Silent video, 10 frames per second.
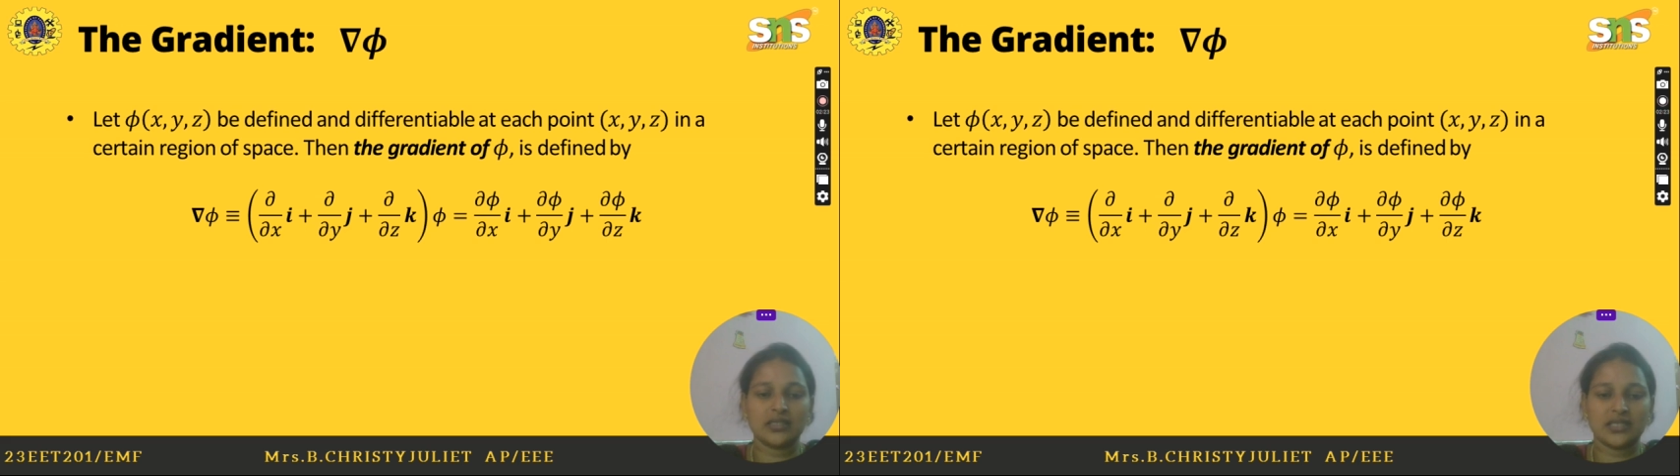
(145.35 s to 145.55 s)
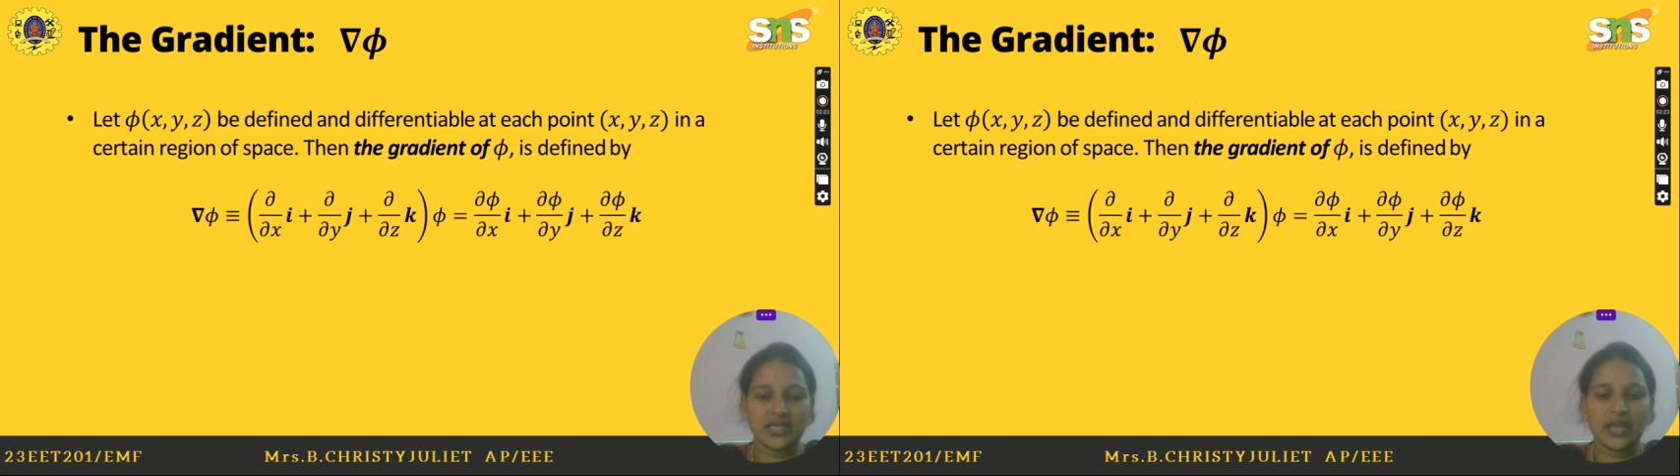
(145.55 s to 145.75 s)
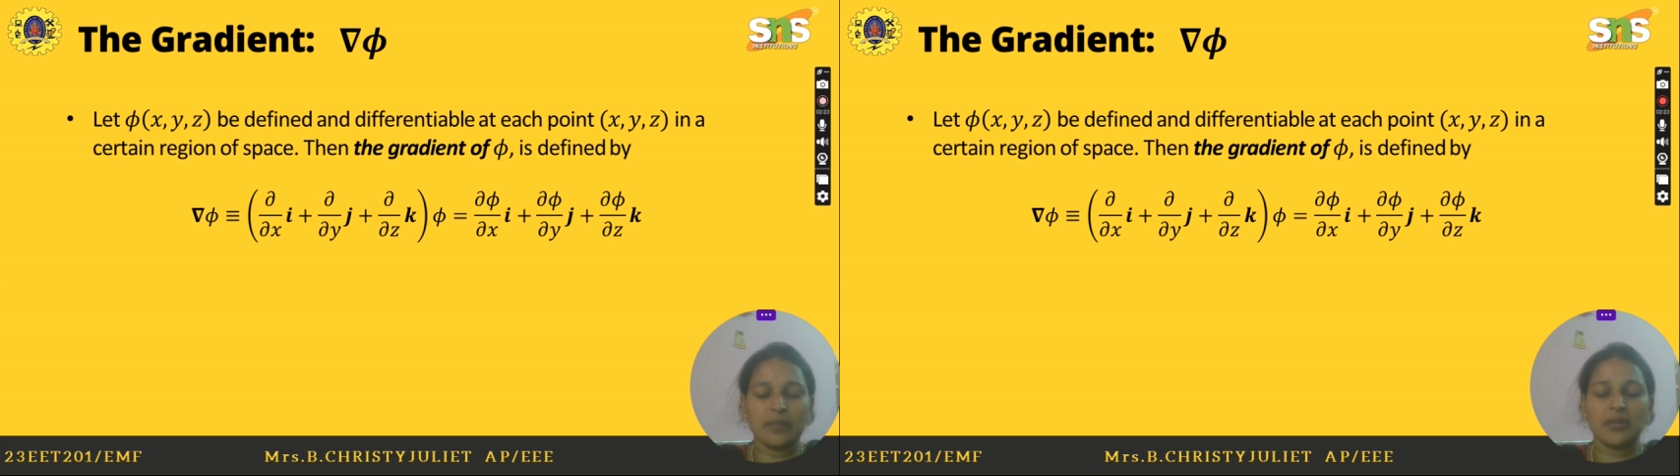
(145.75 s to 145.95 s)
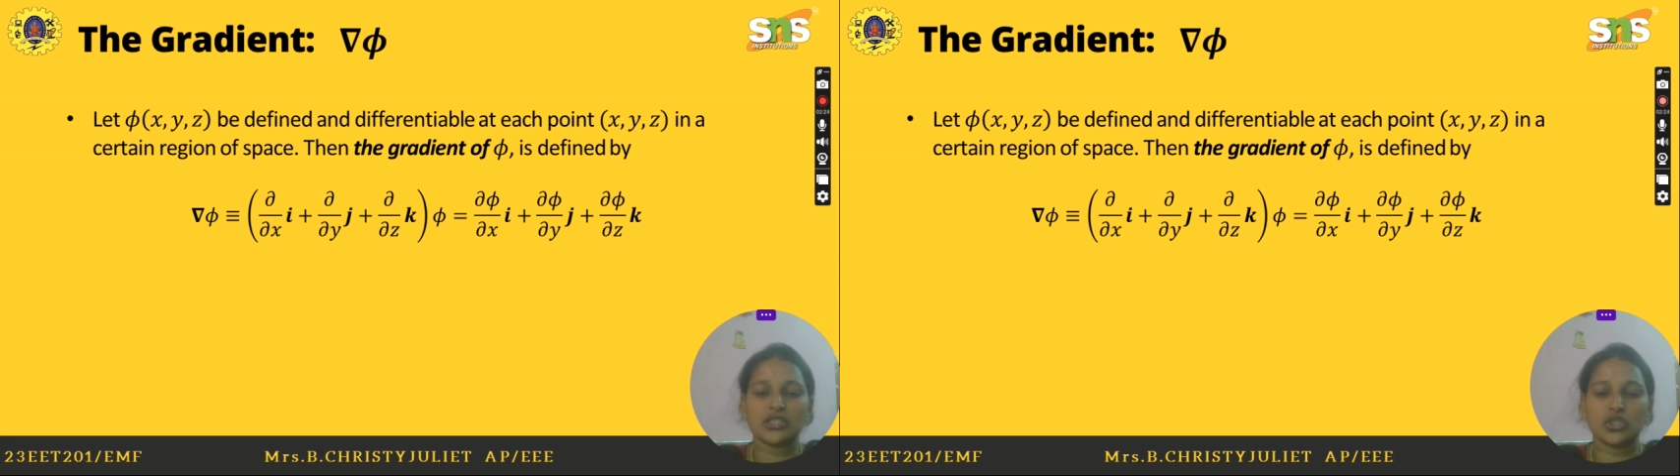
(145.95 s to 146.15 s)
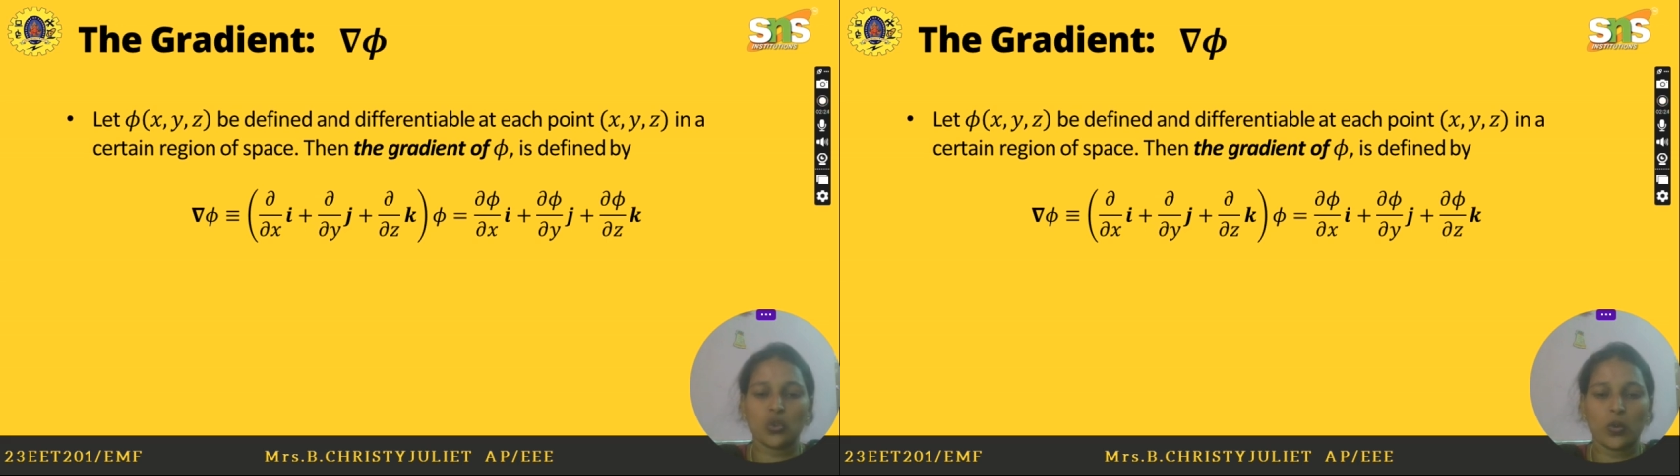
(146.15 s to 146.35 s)
j plus
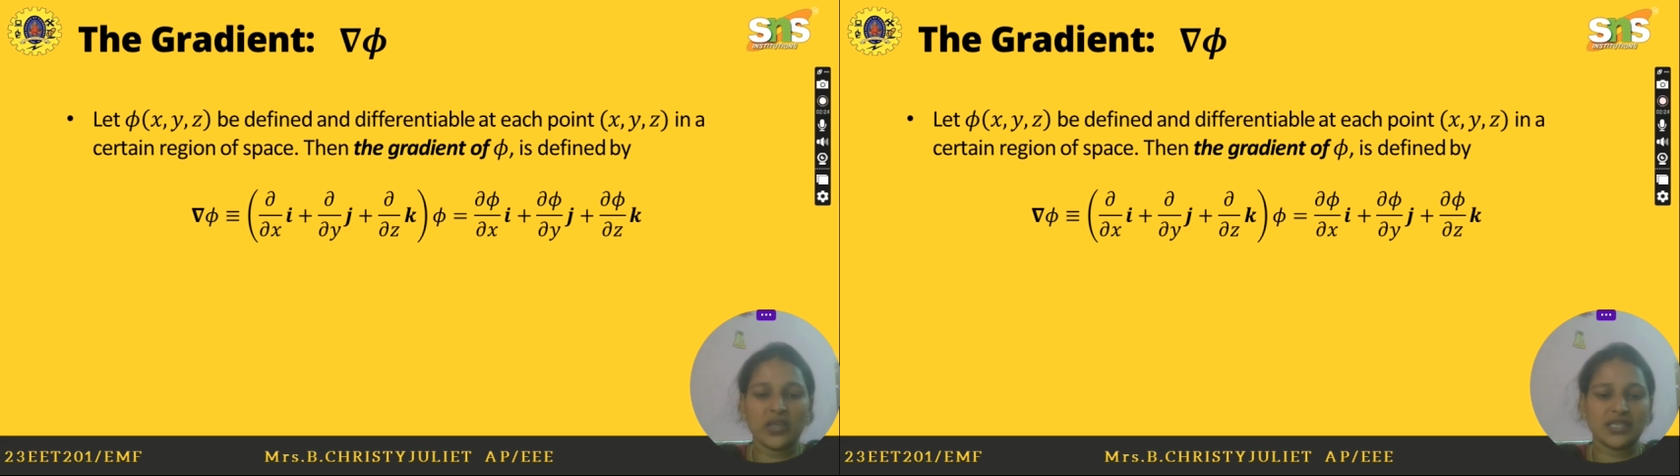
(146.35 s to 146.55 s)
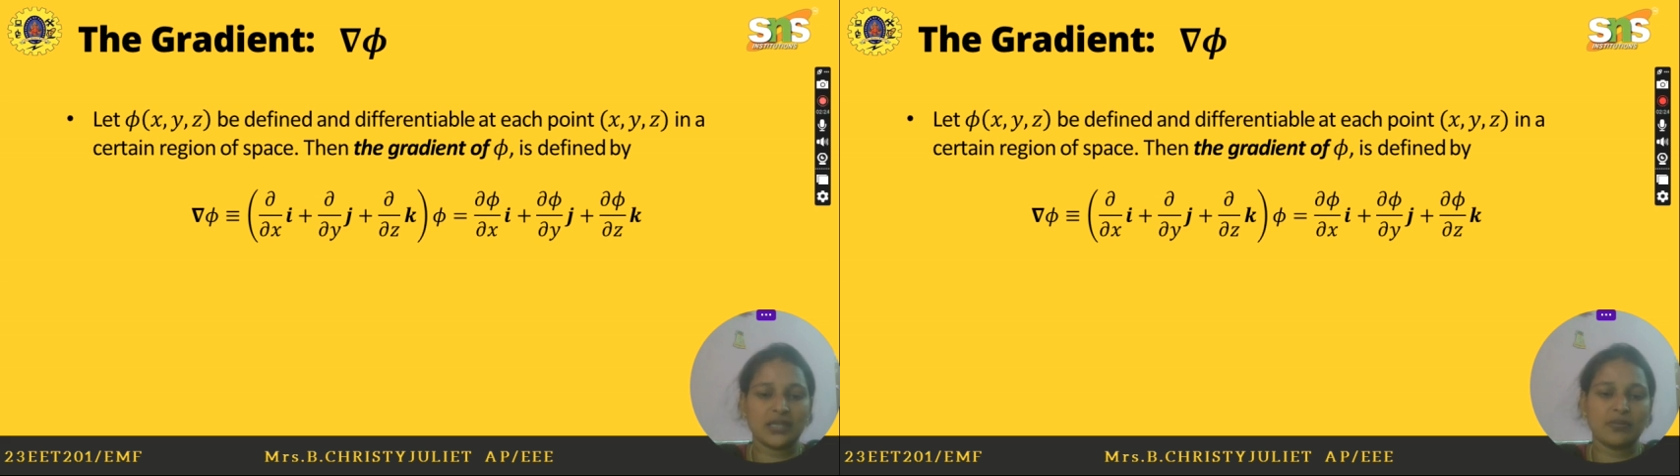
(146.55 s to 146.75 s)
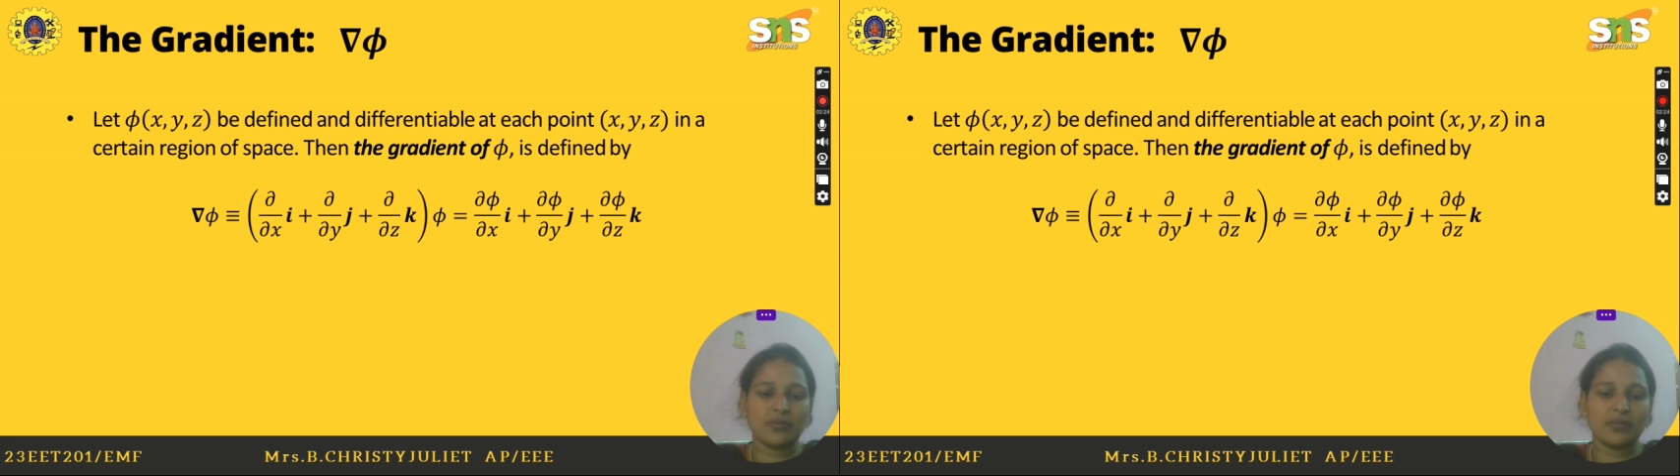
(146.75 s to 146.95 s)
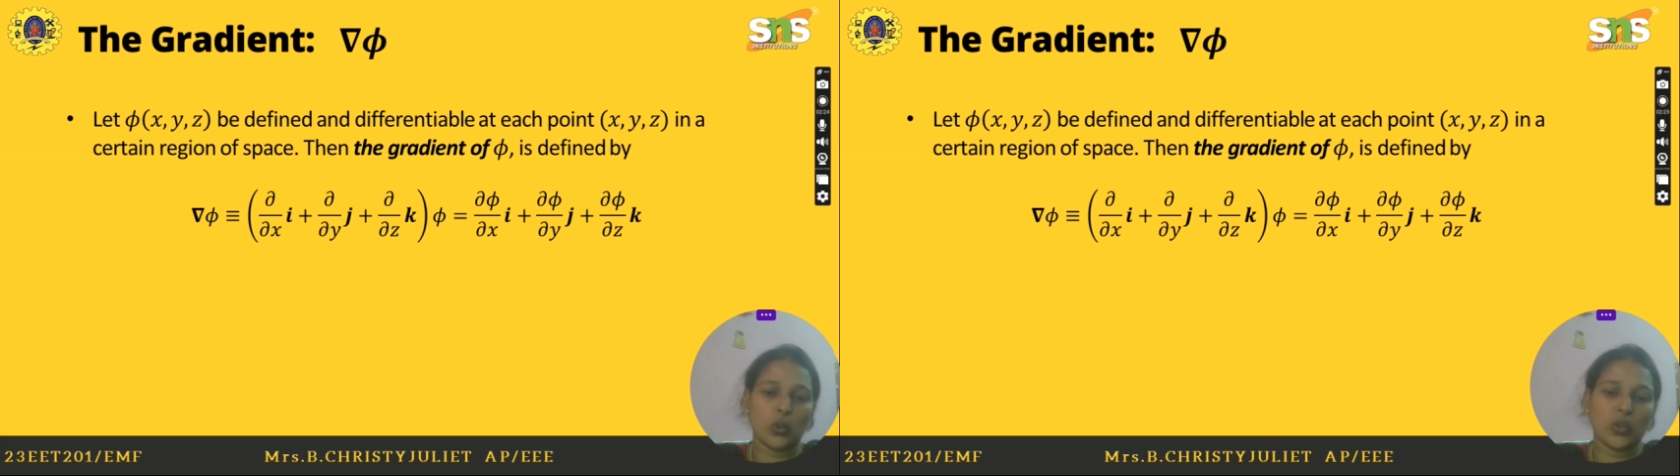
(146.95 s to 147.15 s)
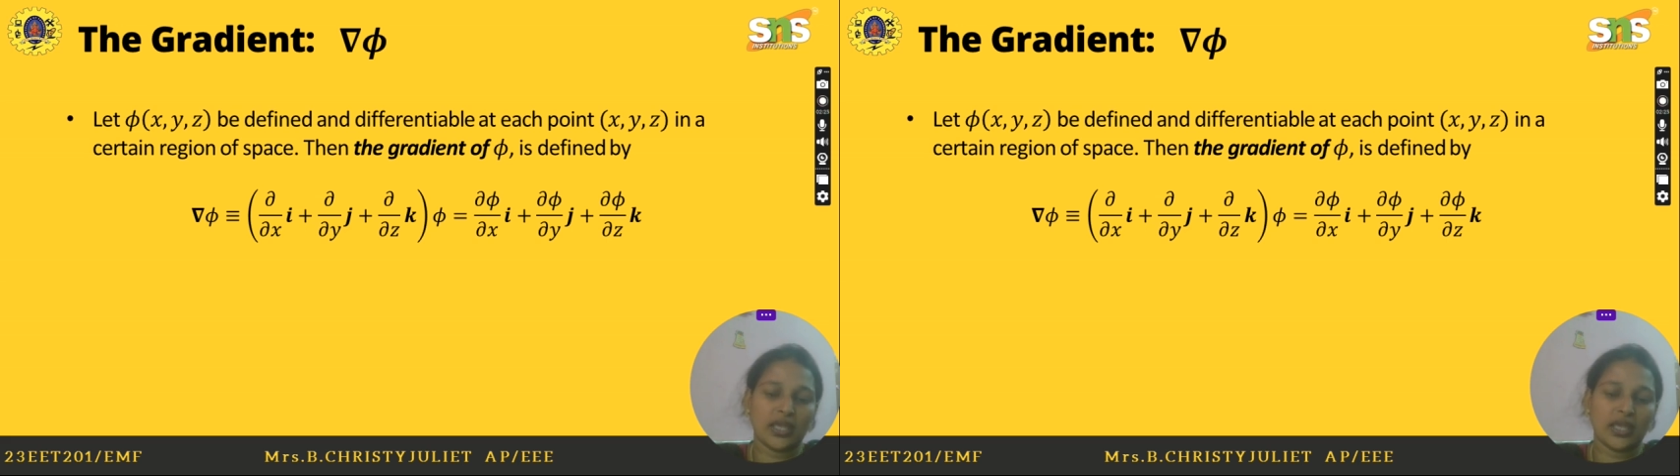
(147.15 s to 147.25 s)
dou z by dou